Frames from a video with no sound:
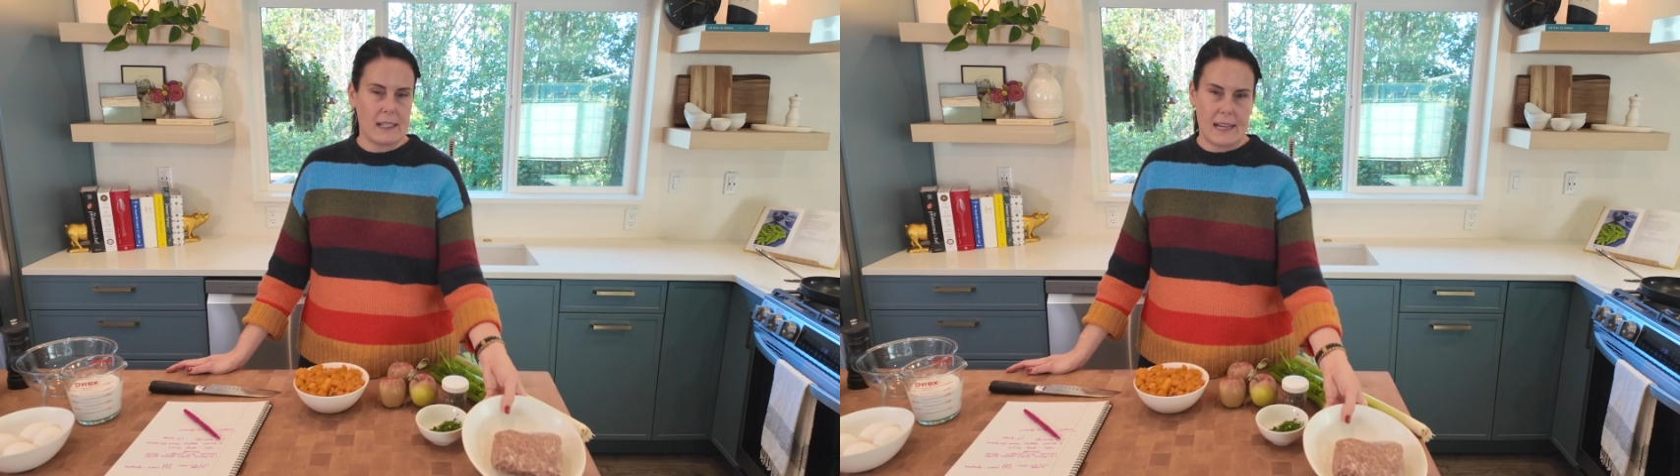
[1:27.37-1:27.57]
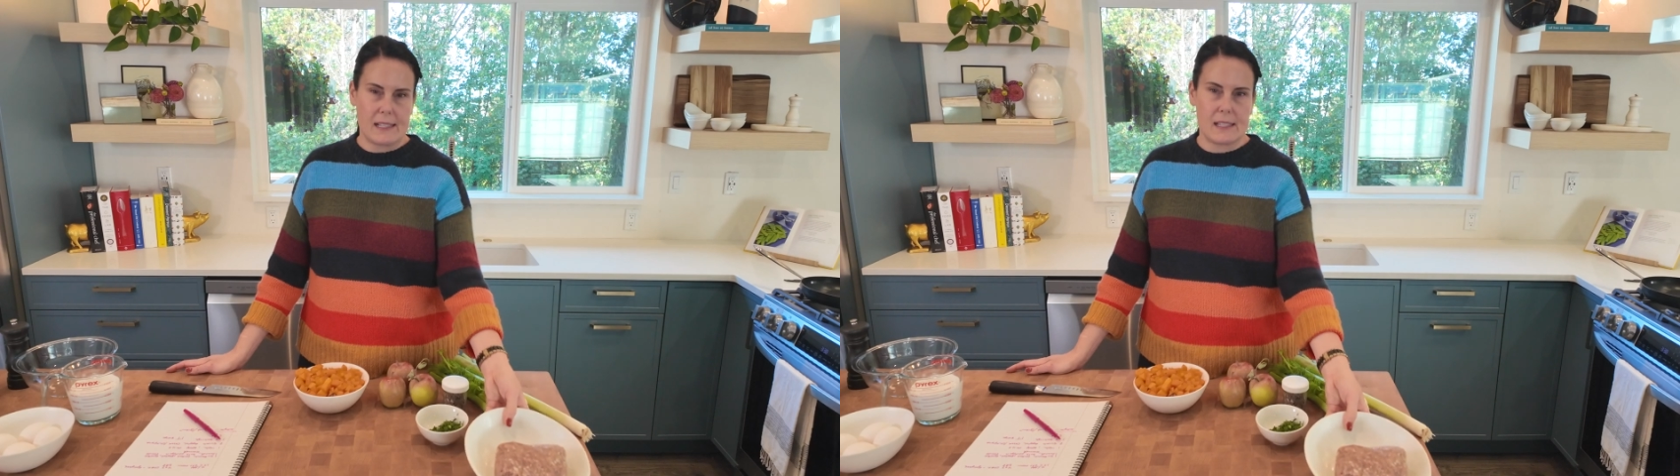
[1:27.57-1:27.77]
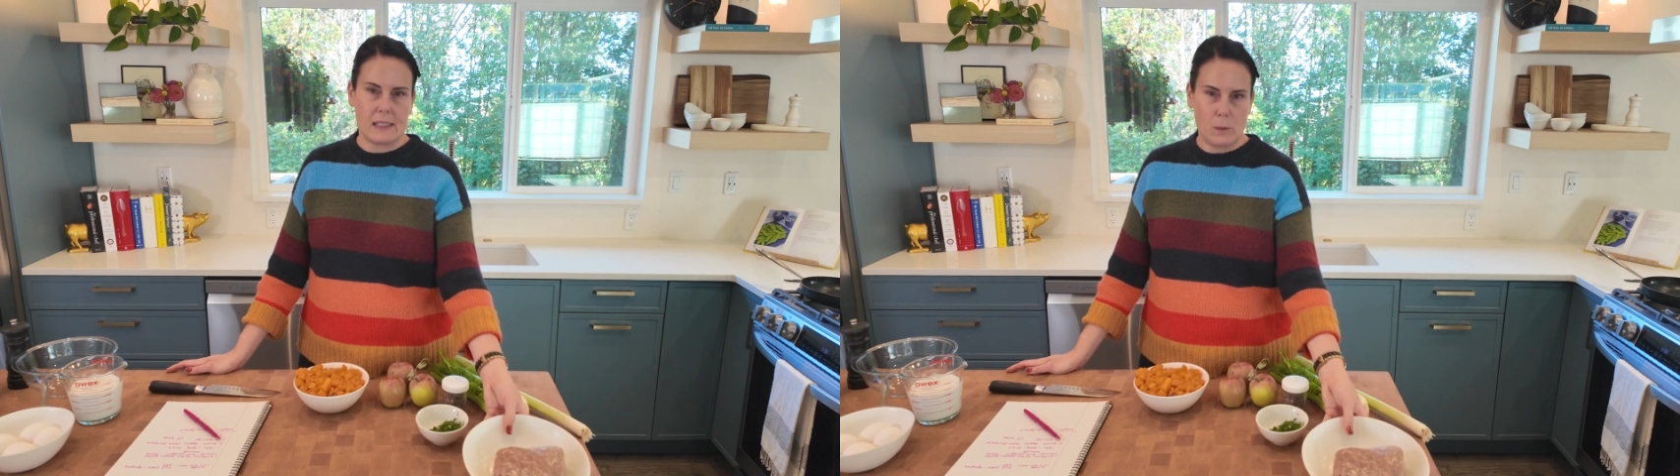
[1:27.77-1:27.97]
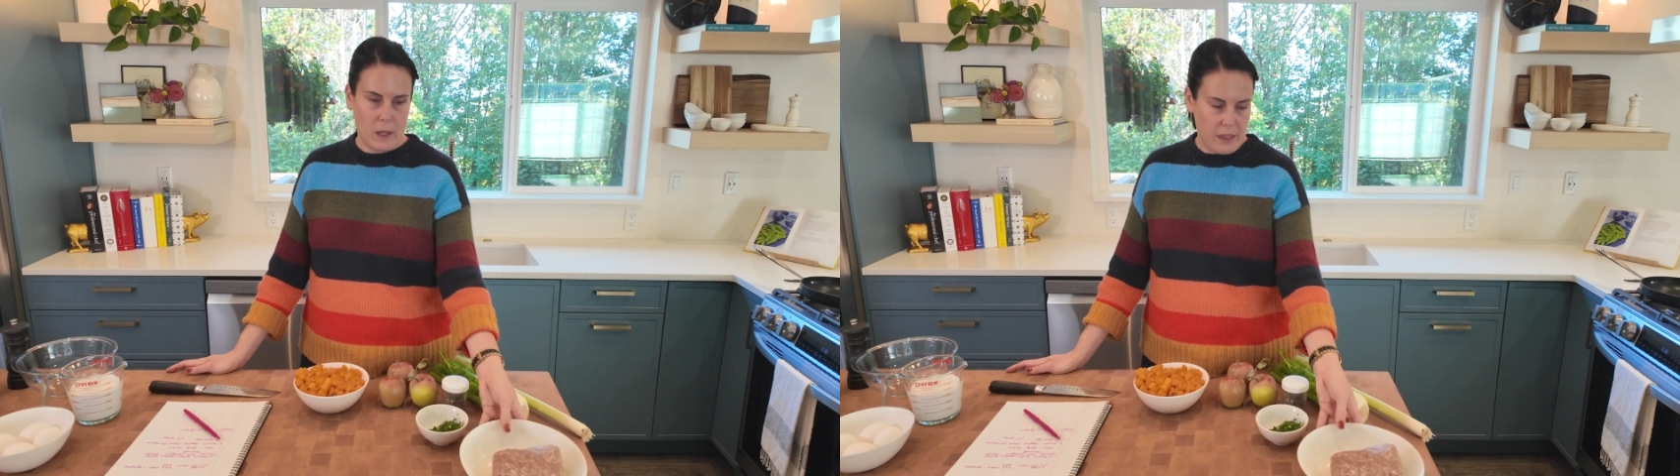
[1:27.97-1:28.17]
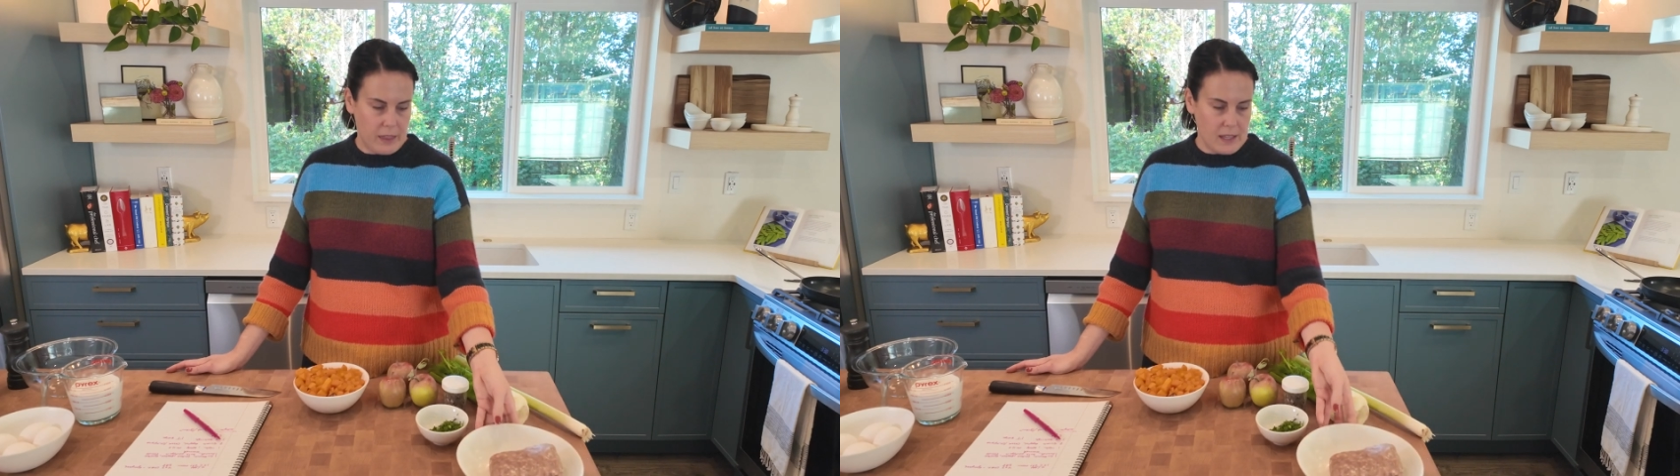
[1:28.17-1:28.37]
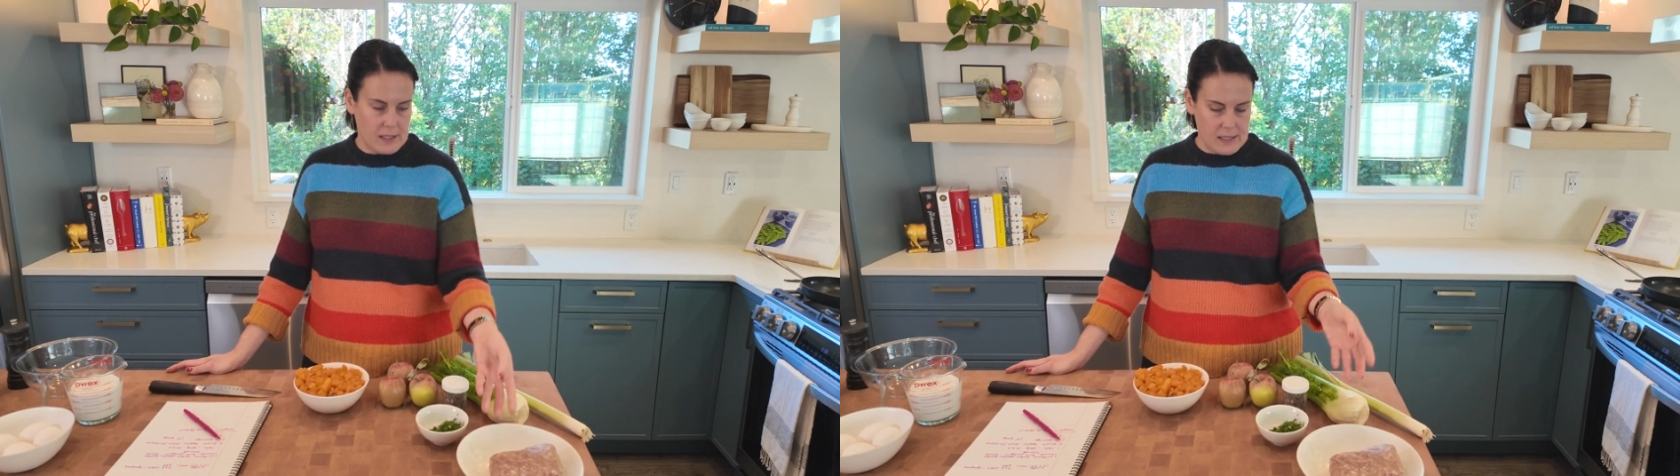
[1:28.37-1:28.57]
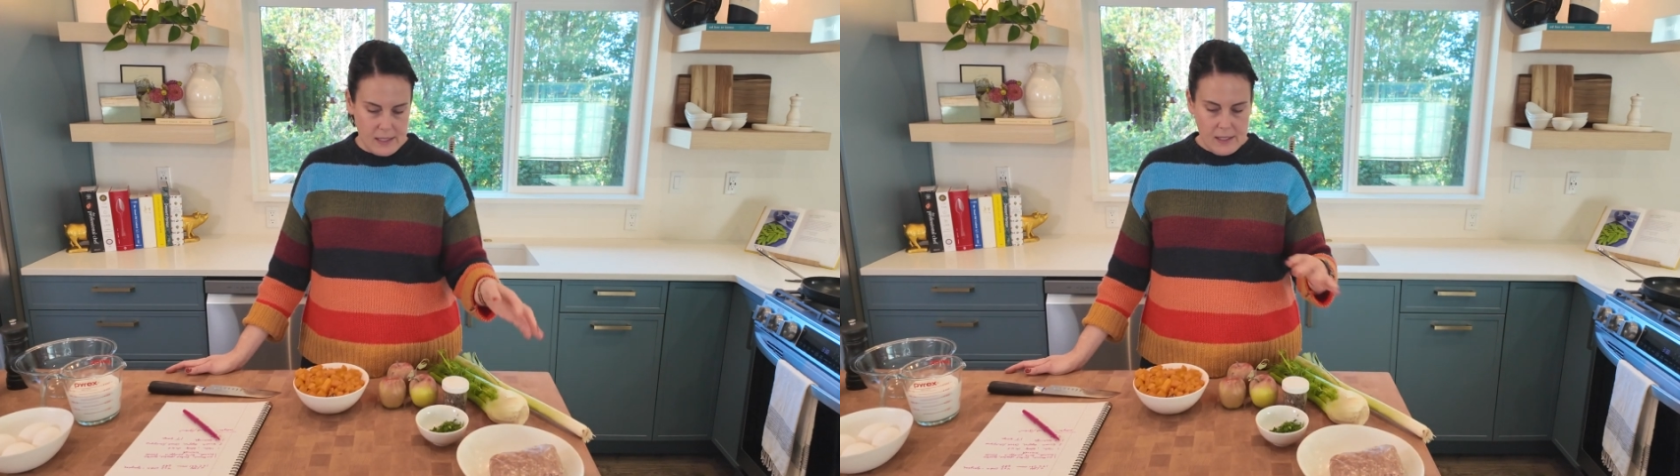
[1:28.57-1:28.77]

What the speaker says: nicely with these